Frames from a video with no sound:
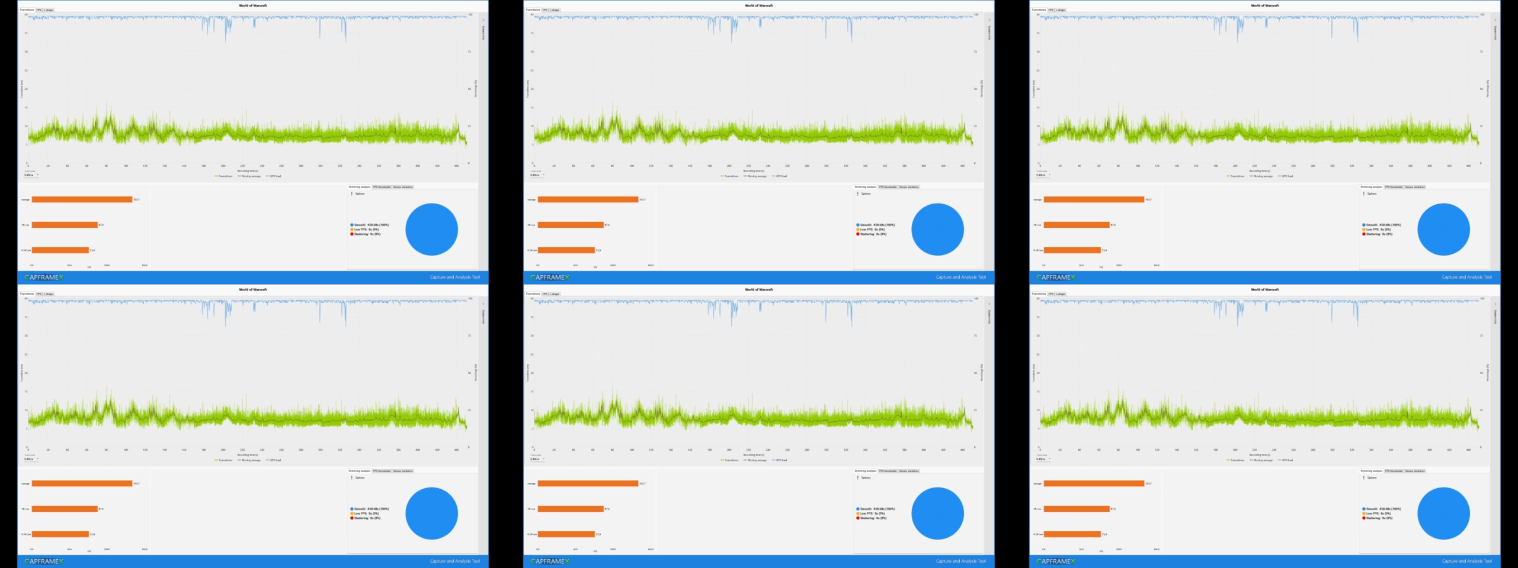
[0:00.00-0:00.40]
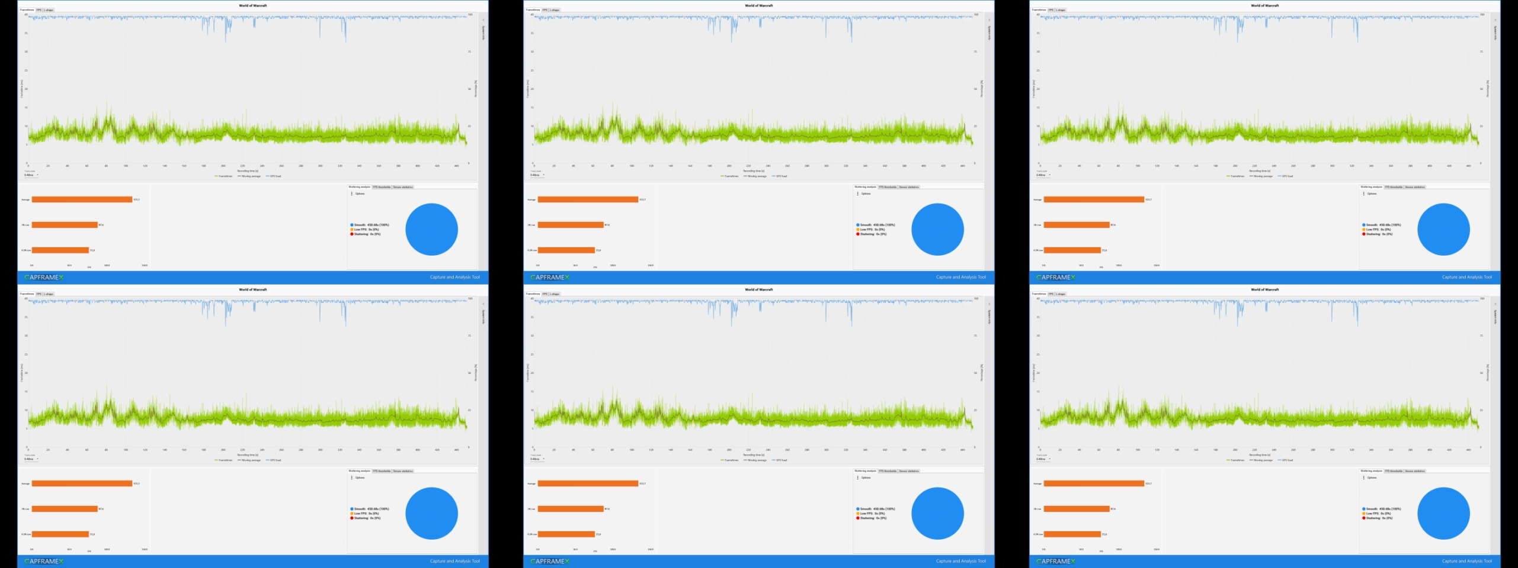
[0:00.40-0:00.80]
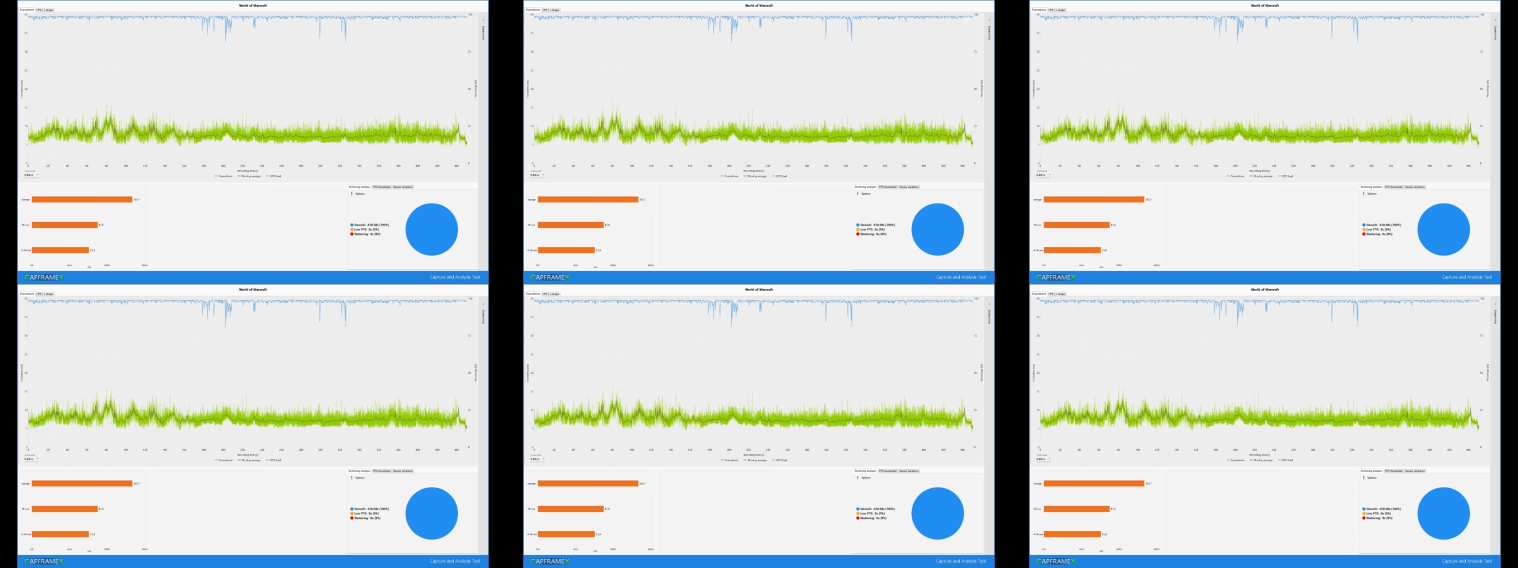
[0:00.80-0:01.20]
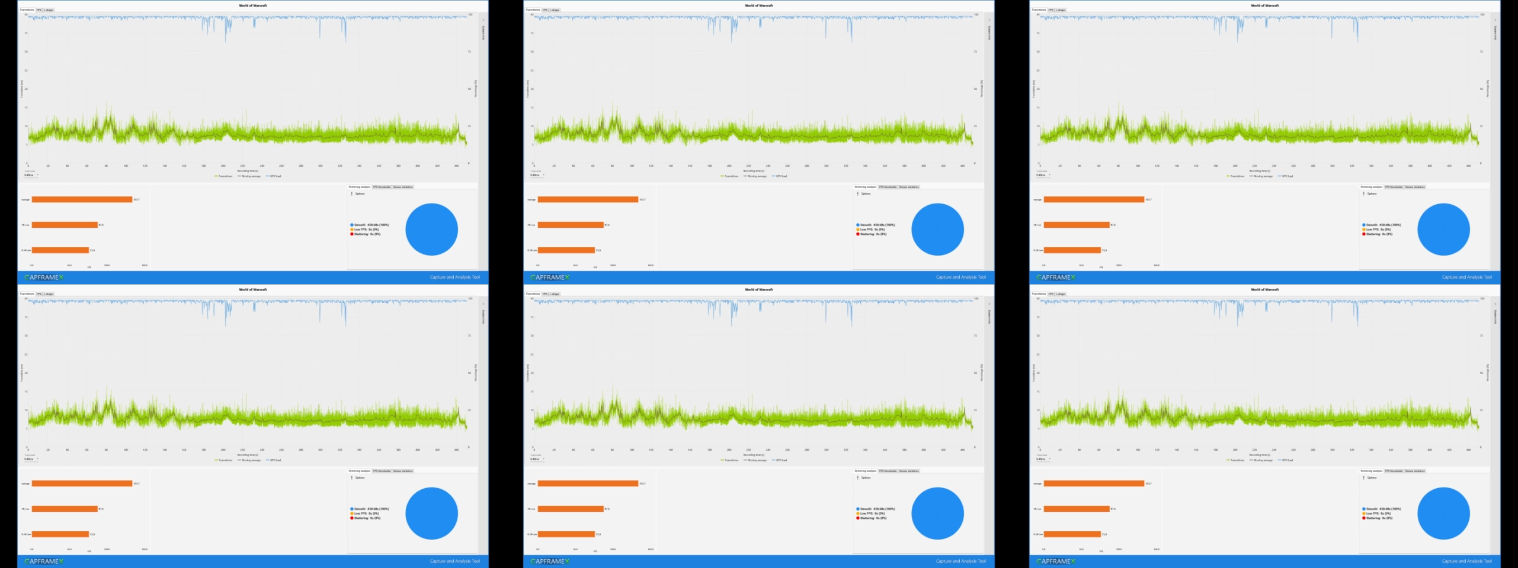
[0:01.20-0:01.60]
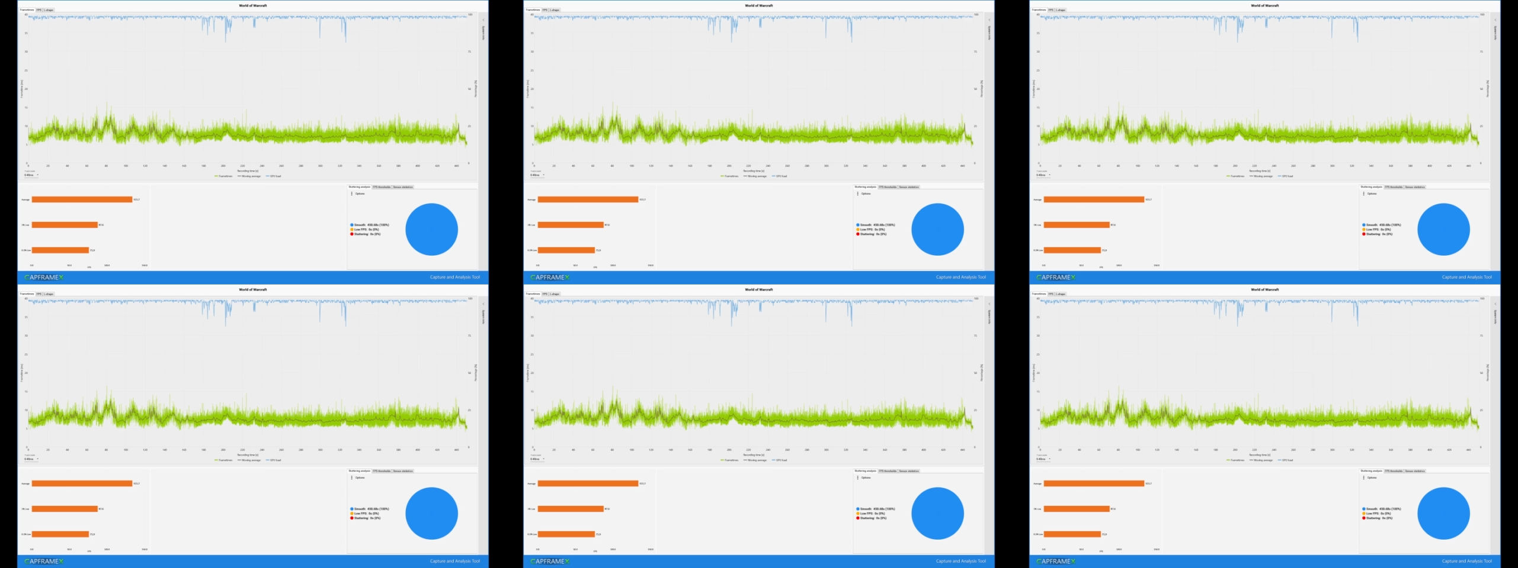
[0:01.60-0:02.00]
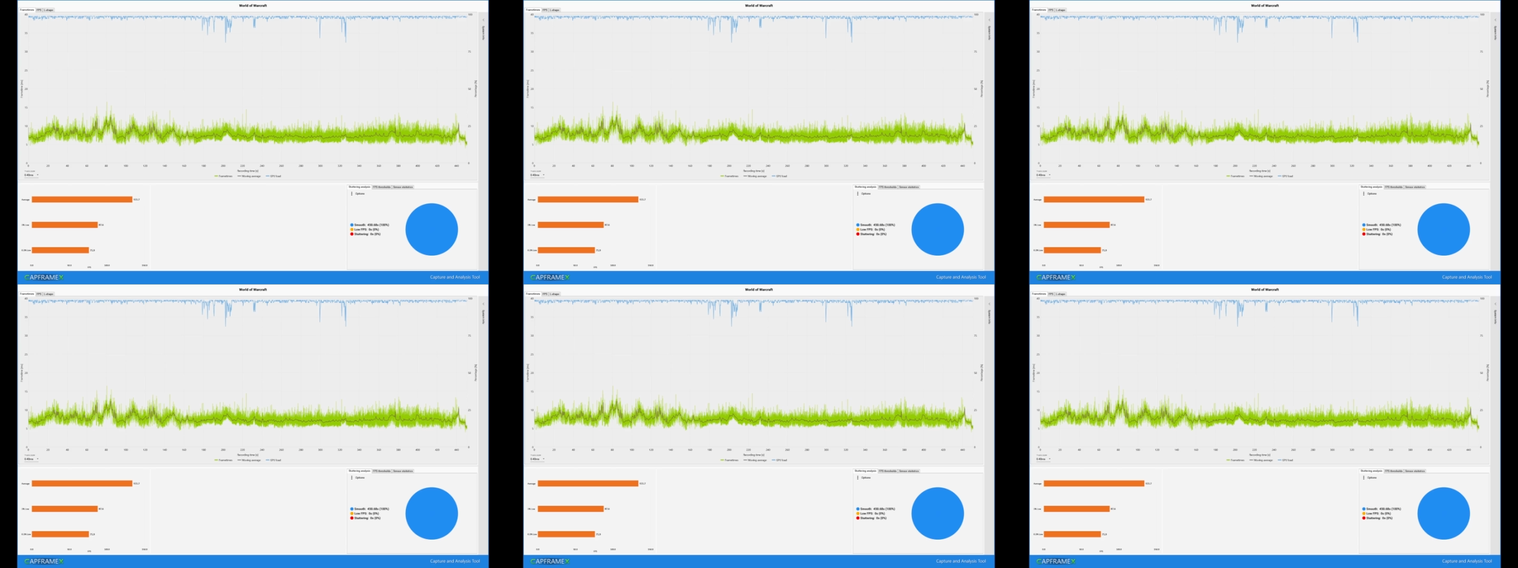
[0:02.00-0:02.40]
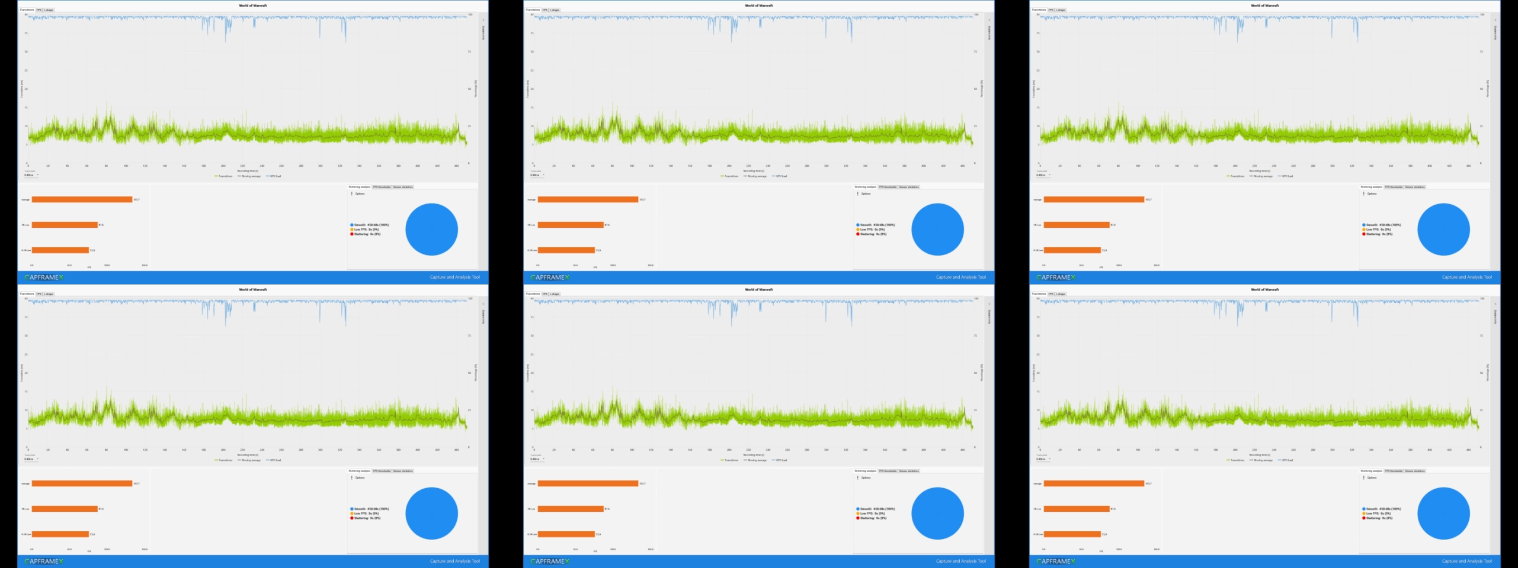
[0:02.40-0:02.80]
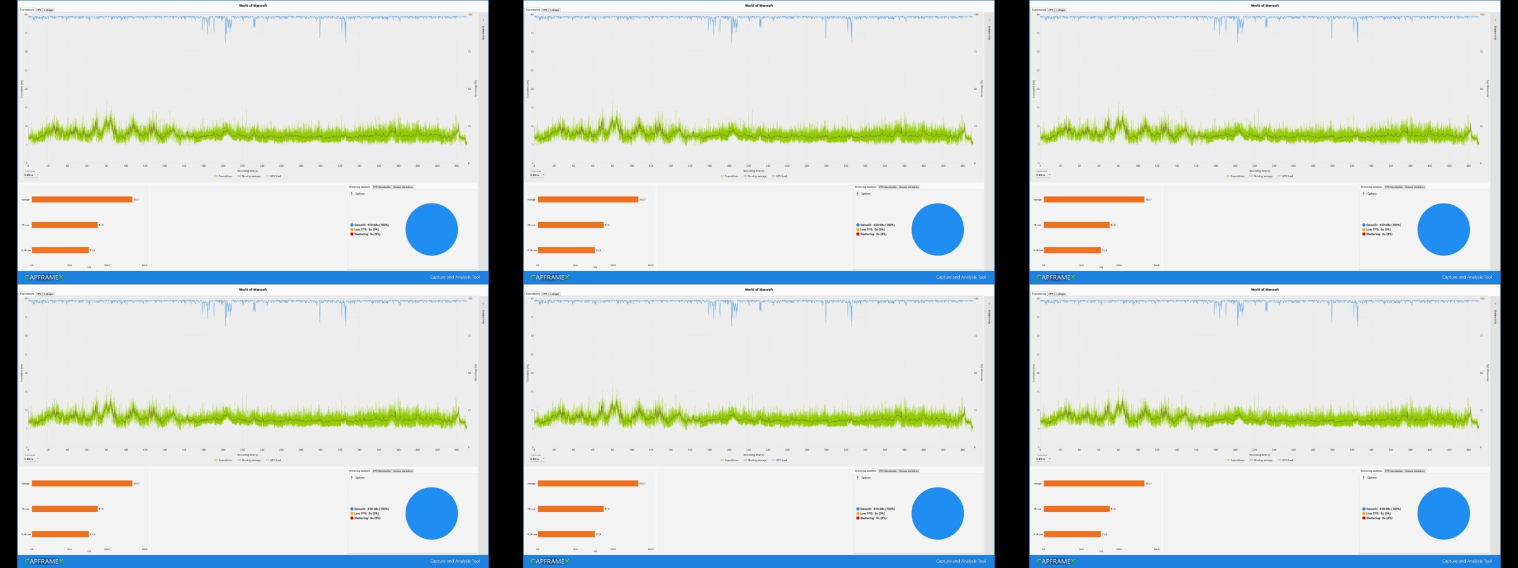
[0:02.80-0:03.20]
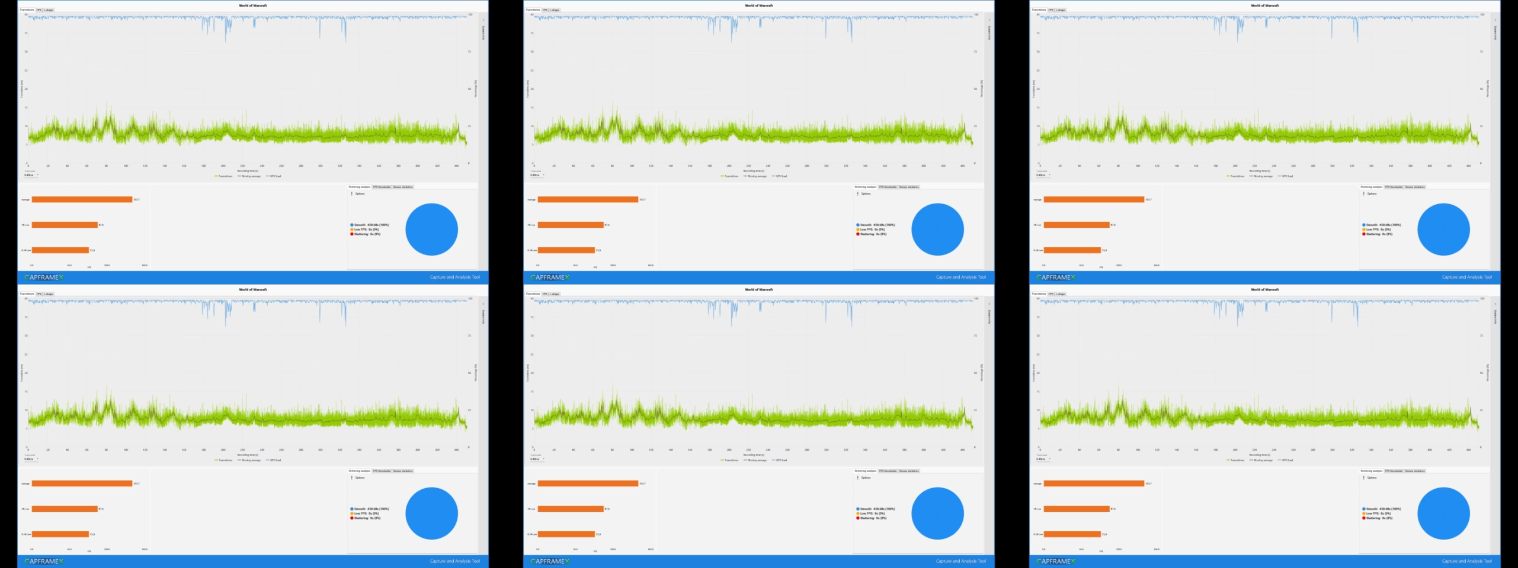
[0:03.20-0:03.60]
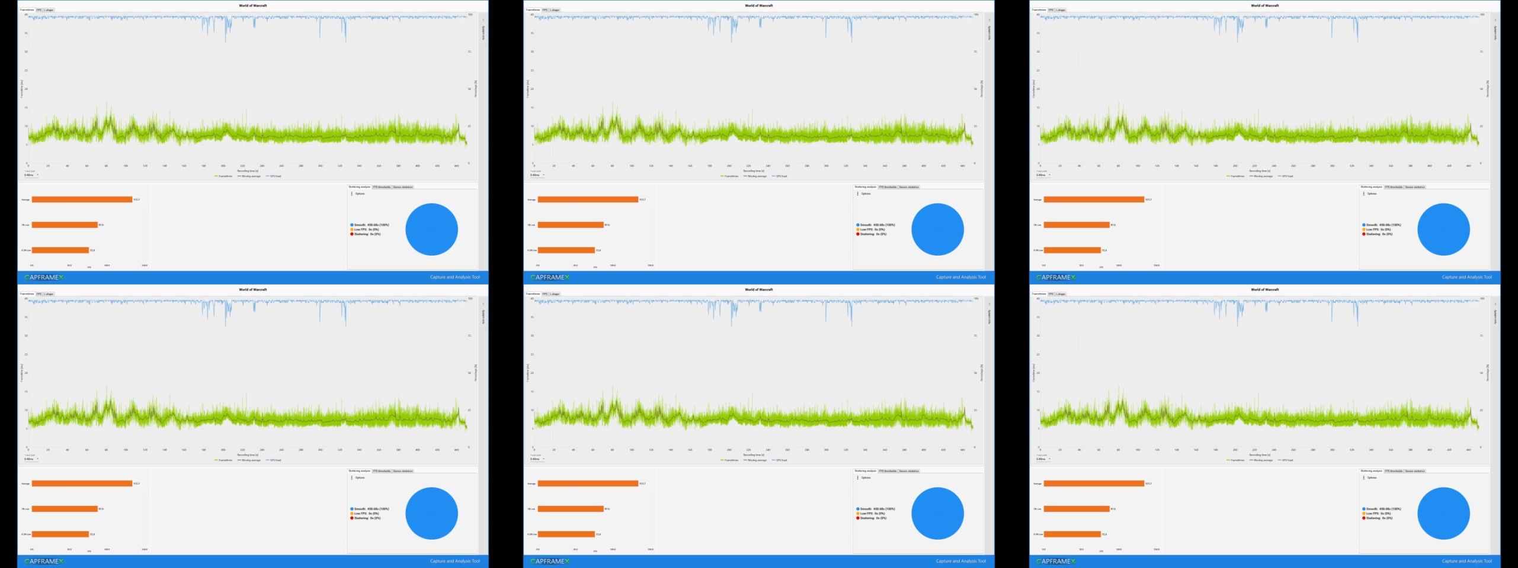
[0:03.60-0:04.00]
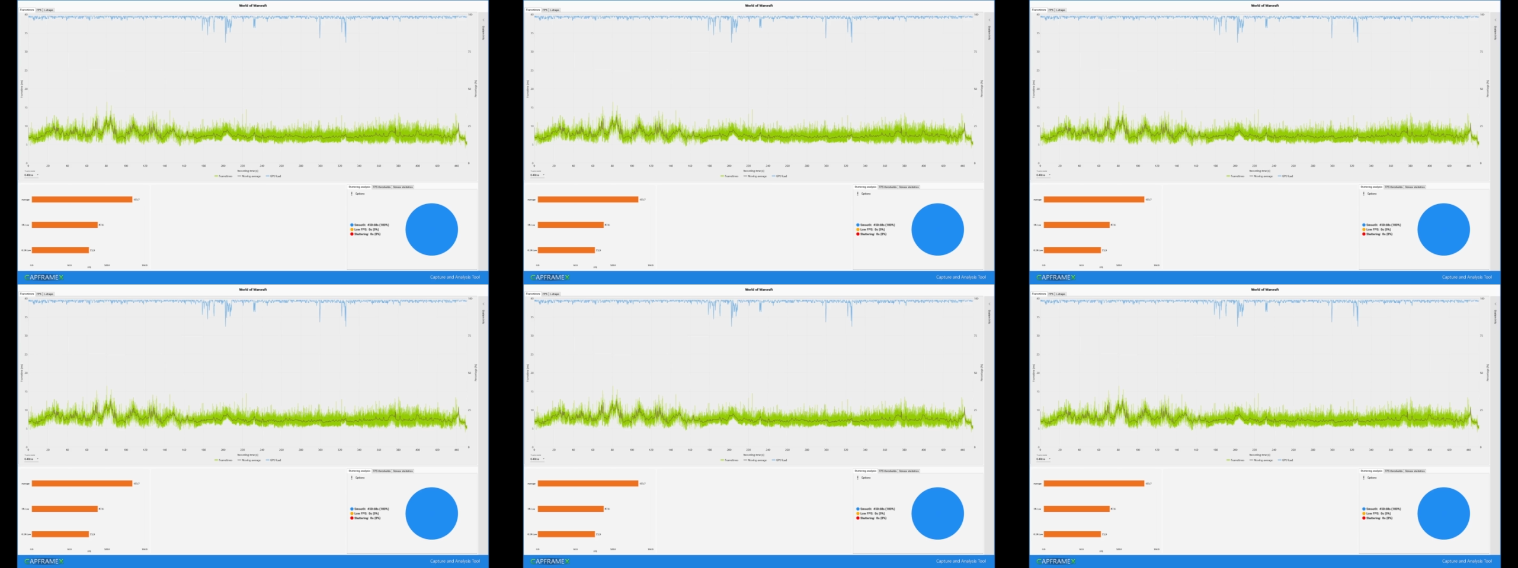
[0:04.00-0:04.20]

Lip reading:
[unreadable: no face in view]